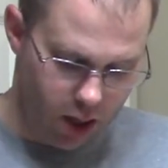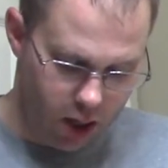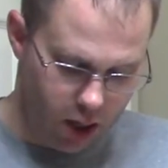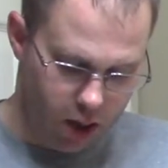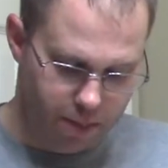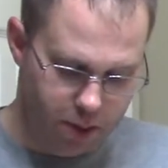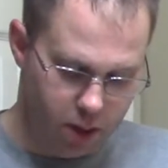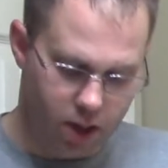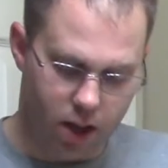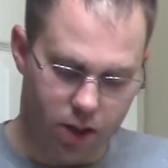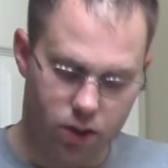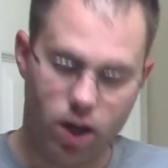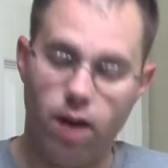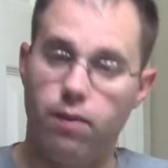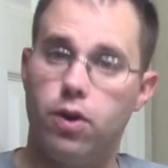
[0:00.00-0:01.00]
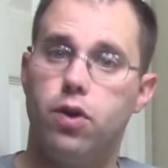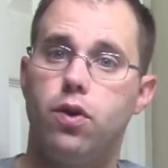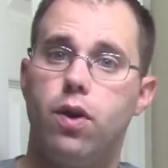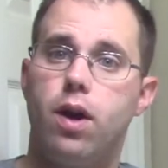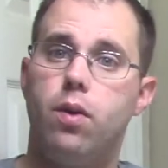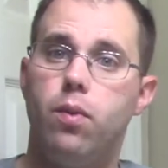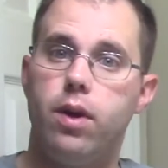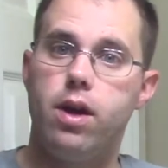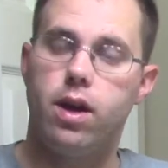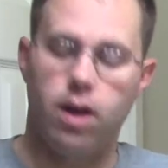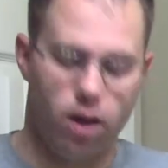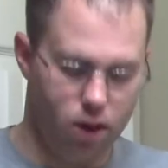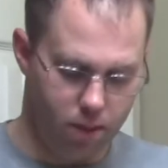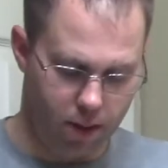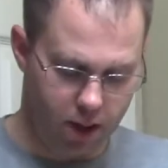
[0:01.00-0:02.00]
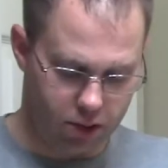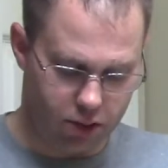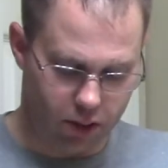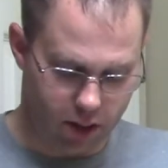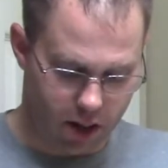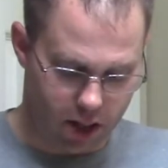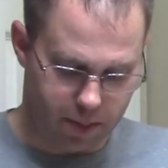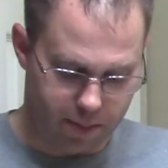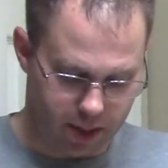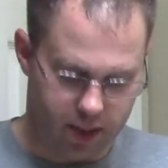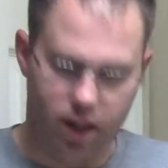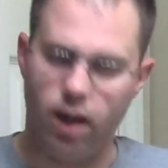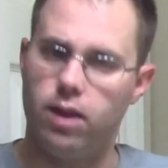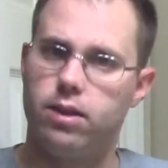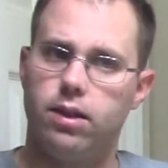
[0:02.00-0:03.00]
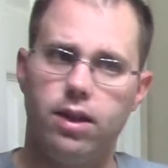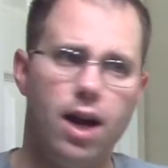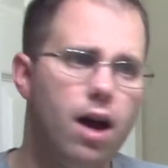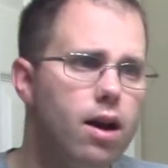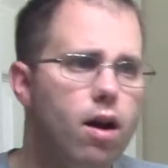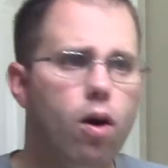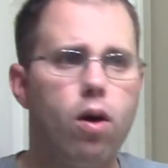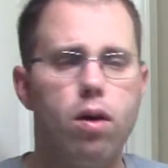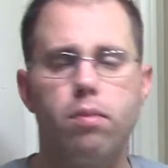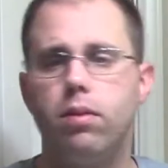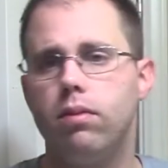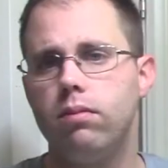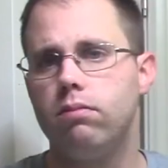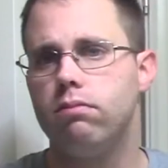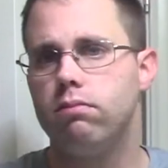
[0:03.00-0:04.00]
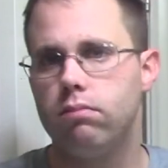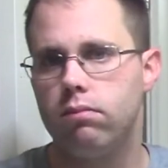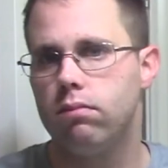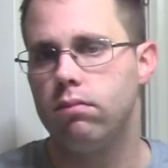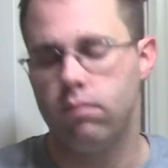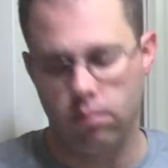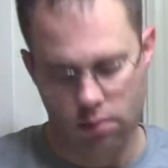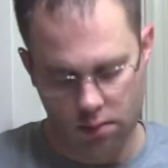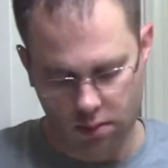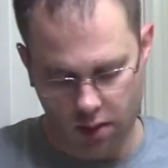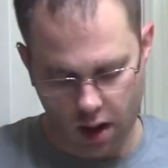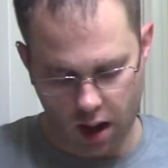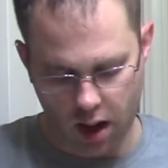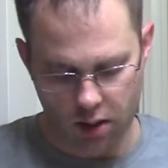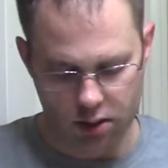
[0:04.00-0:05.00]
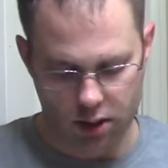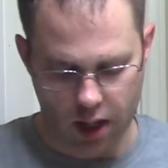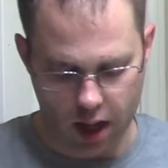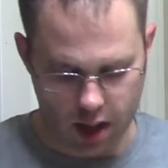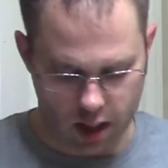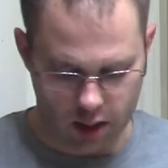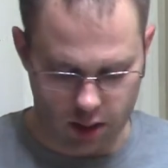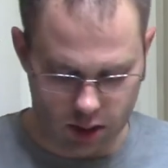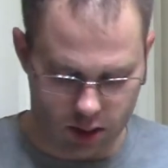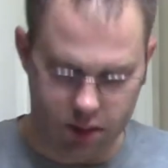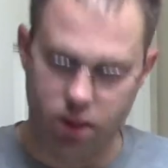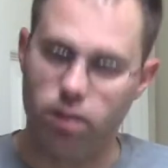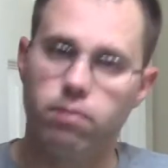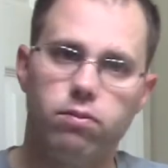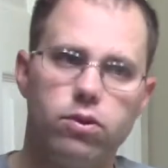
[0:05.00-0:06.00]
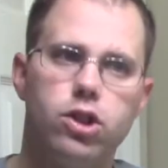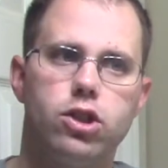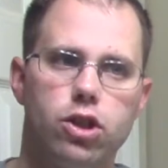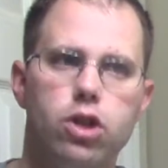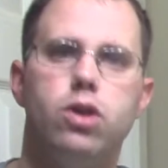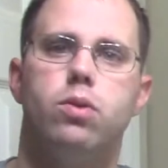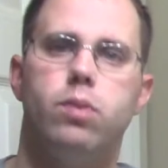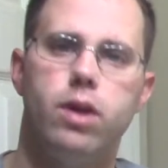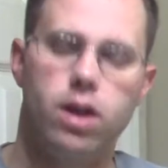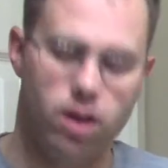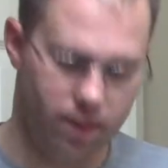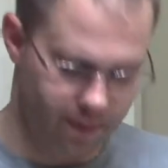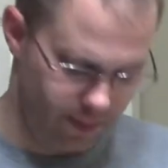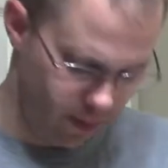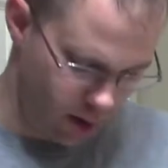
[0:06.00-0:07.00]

Hope you guys are having a great week. I know mine's turning out to be decent. Not horrible, not outstanding, just a, just a good week.